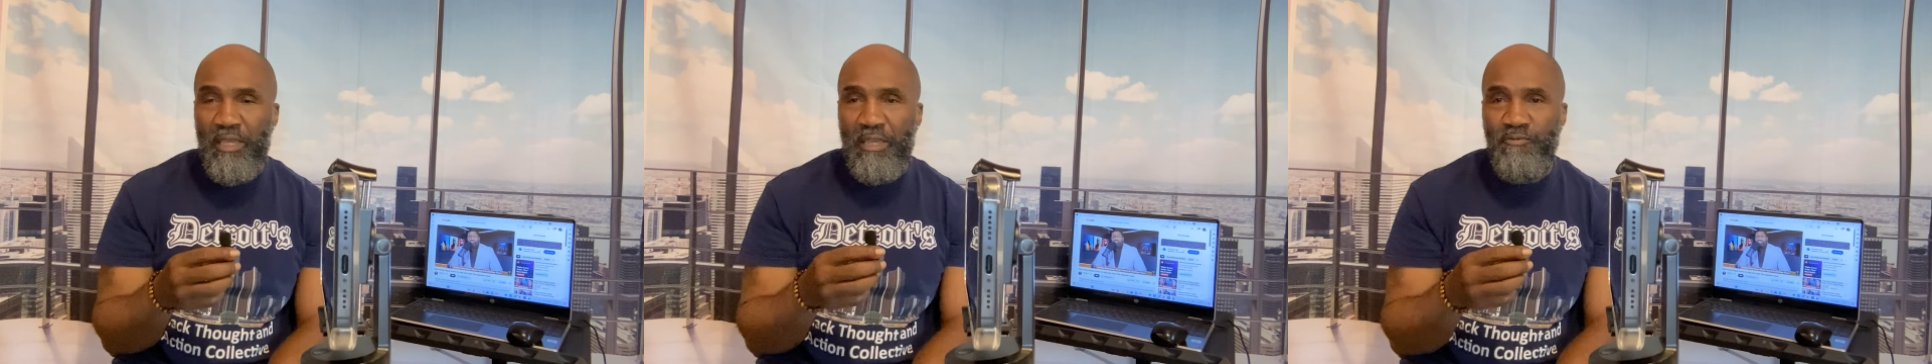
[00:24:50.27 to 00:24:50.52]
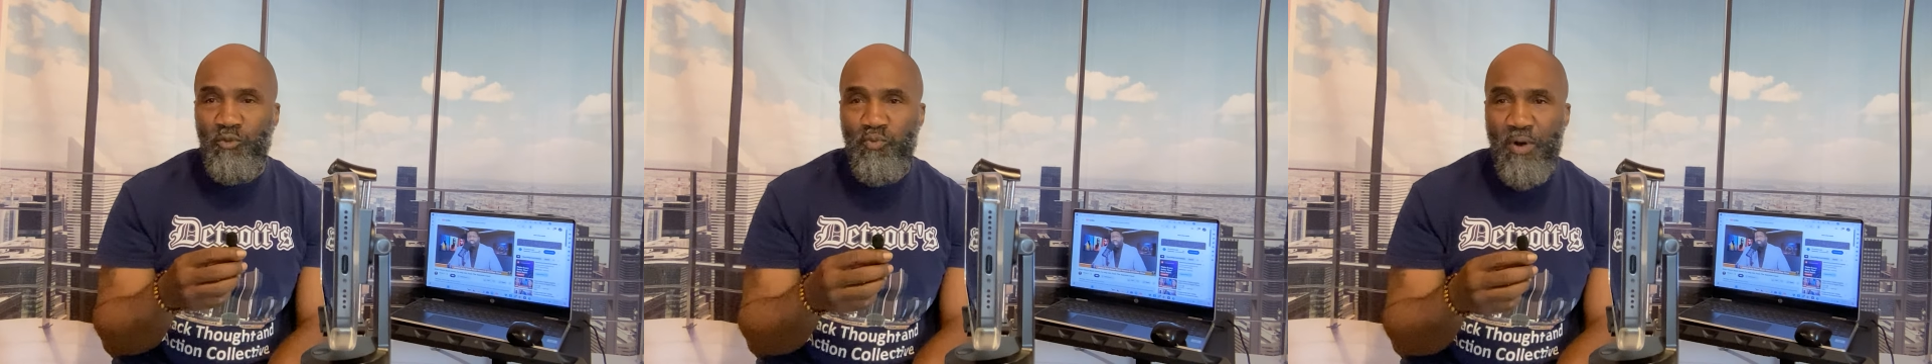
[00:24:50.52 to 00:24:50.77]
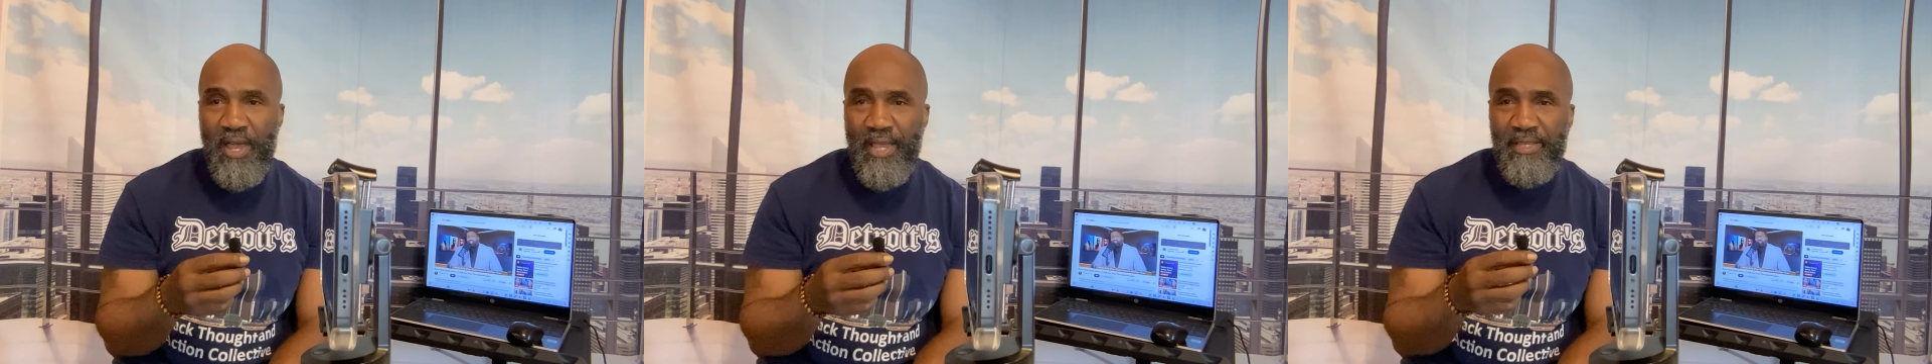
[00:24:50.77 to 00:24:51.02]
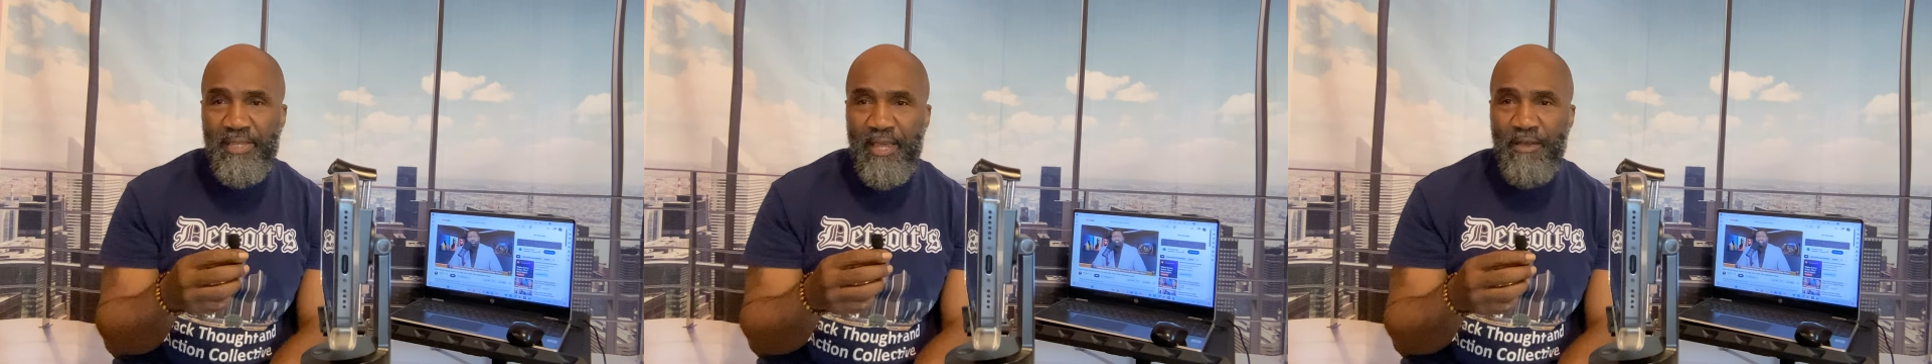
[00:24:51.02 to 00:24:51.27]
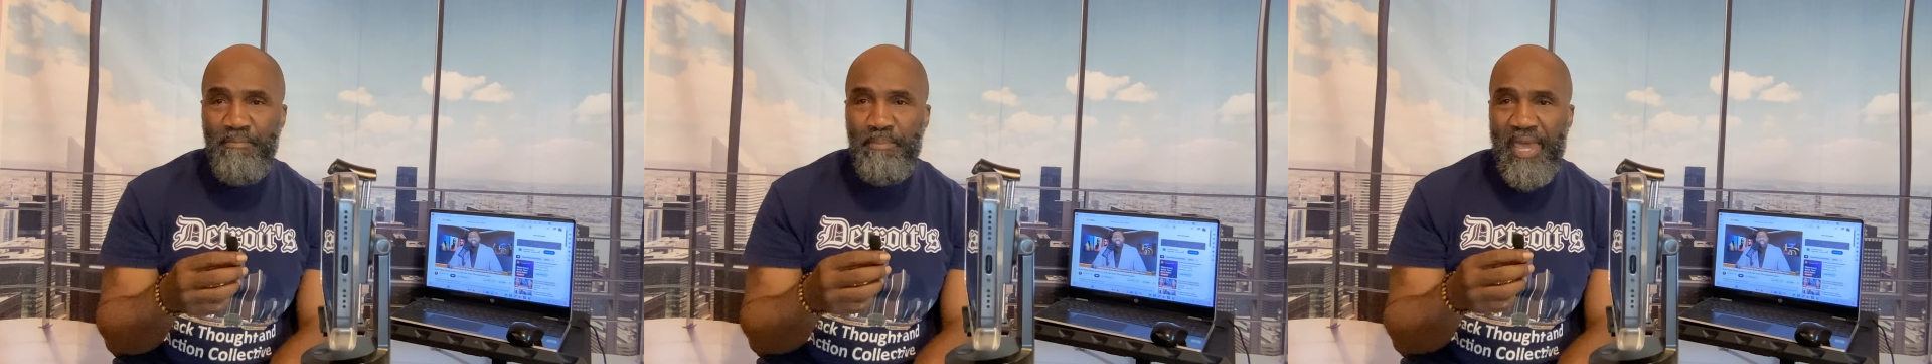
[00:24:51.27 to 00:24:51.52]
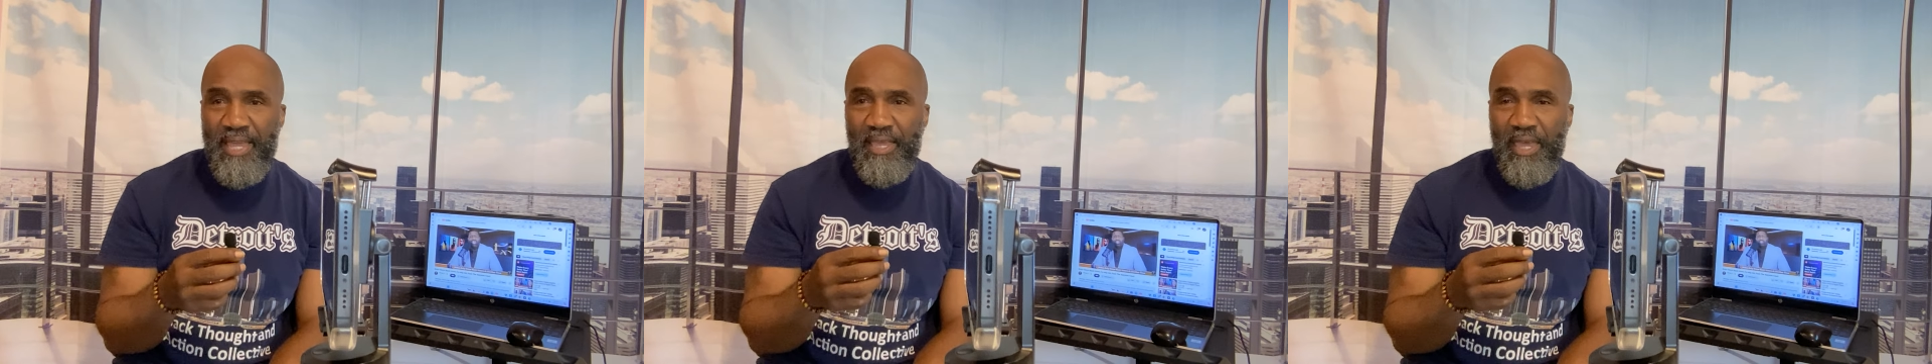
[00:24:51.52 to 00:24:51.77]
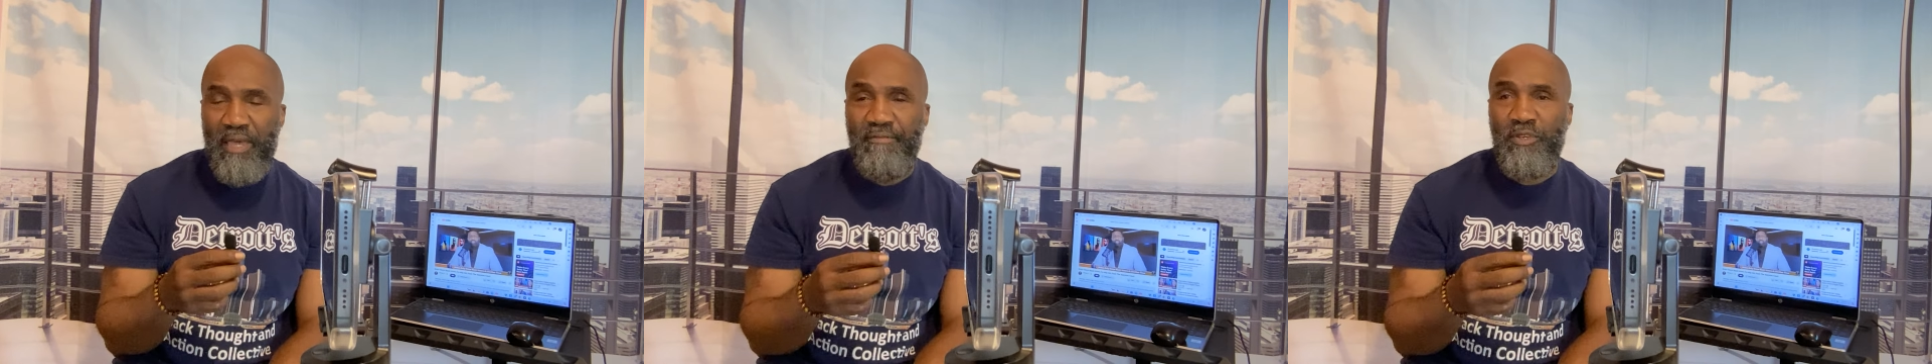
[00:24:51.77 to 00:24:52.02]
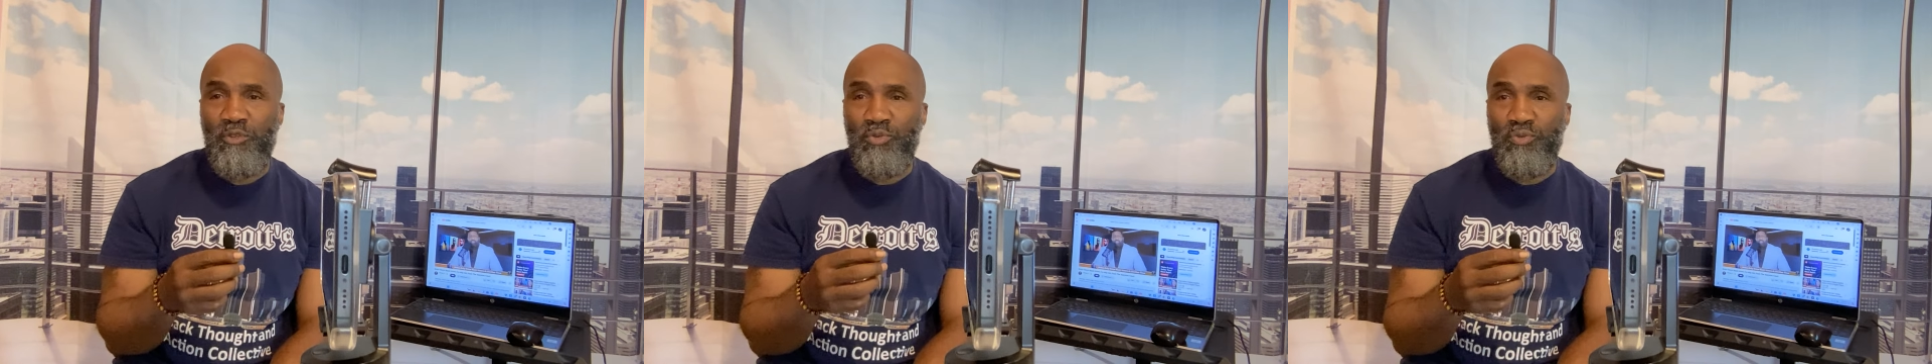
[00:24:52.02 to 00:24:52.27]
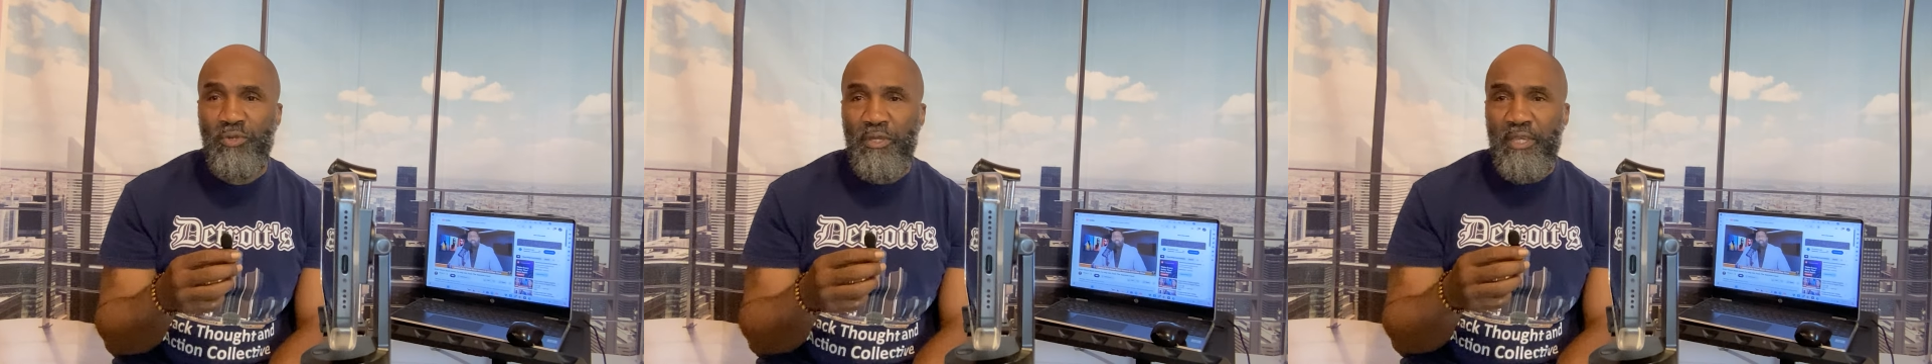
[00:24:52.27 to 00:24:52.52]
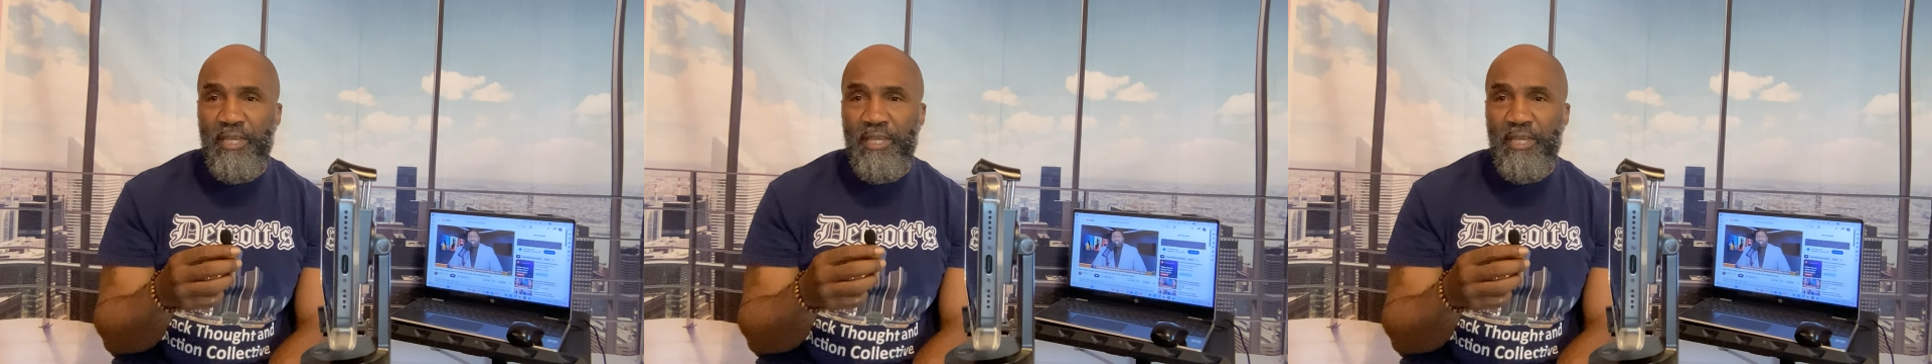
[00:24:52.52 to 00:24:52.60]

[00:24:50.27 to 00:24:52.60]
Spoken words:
If you ride down Mack Avenue